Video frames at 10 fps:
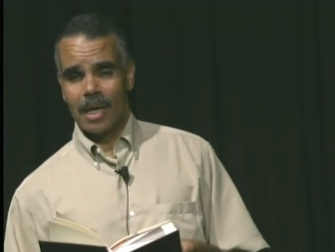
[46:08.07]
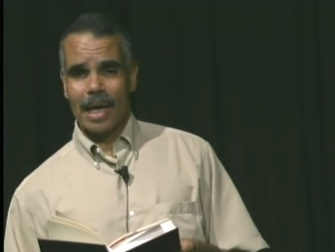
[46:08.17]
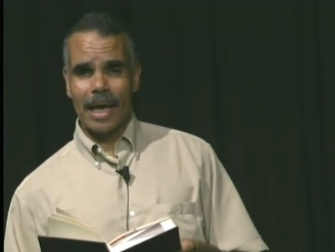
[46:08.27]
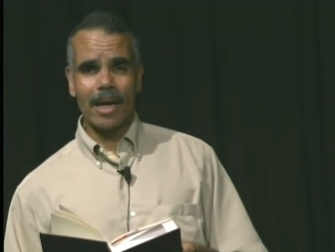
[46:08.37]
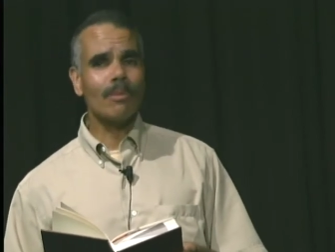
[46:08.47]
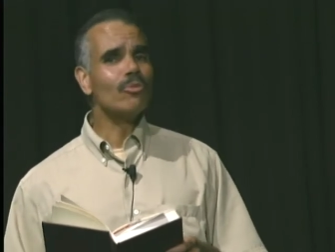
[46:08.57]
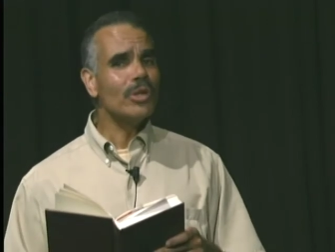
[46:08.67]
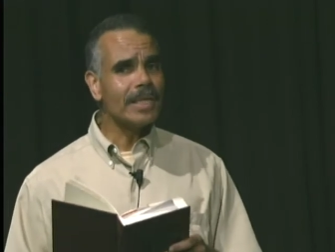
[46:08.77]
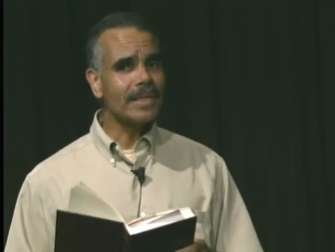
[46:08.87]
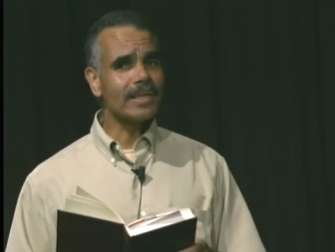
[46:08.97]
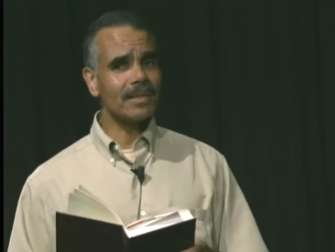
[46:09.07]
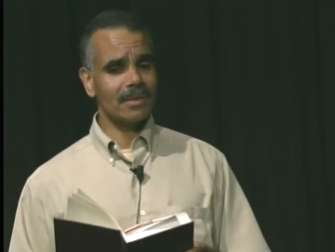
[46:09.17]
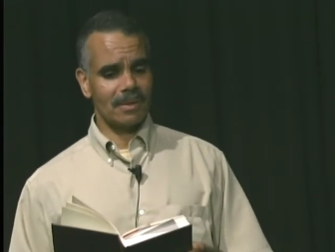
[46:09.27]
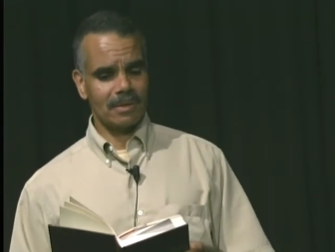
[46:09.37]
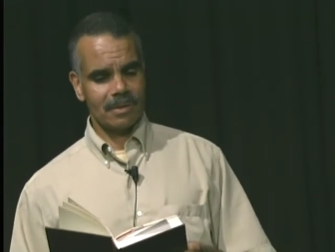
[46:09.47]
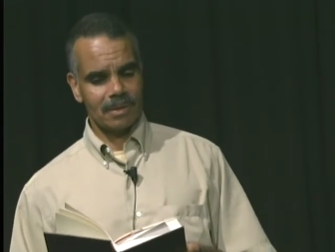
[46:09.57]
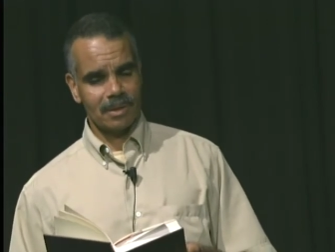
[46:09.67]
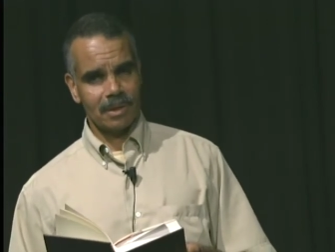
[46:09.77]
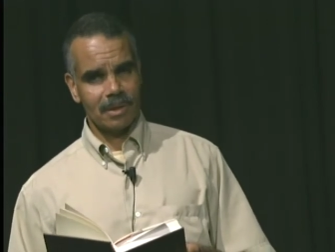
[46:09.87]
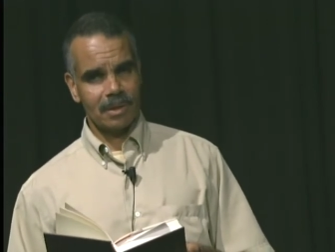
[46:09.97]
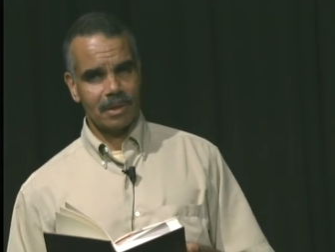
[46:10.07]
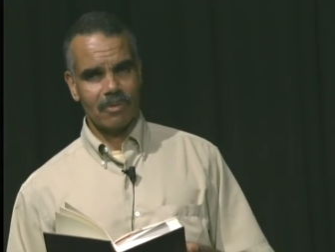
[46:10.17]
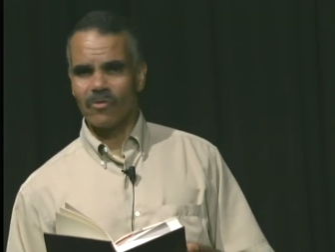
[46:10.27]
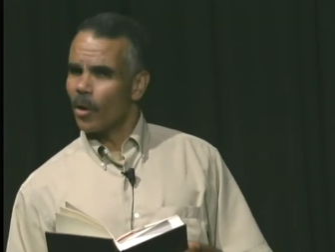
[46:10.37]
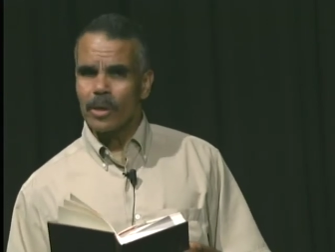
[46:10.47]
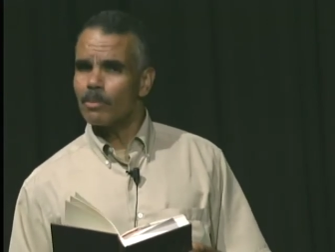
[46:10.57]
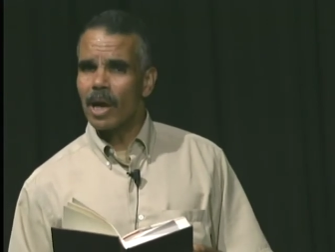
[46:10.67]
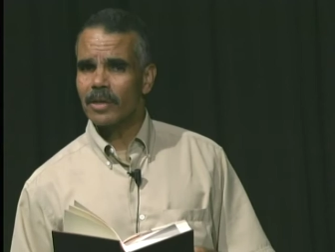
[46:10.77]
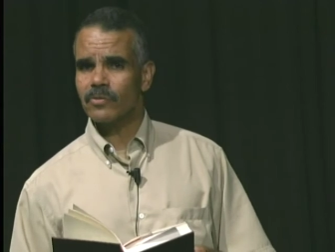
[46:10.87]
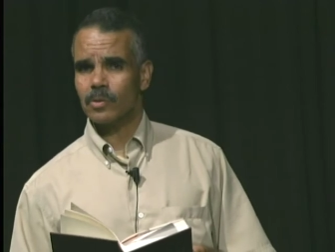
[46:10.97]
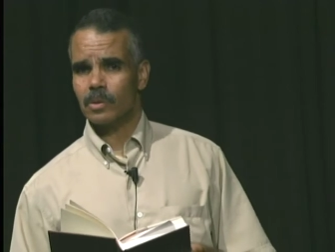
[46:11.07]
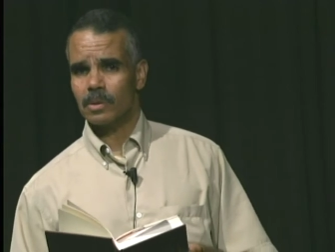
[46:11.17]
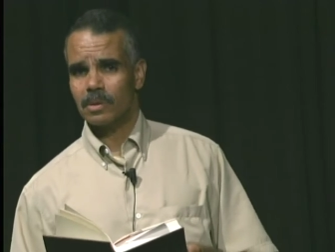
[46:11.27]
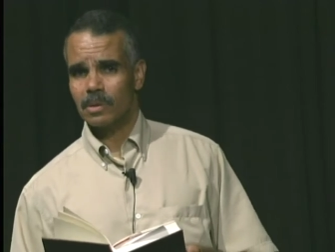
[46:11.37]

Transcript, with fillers: And I'm reading it very mindful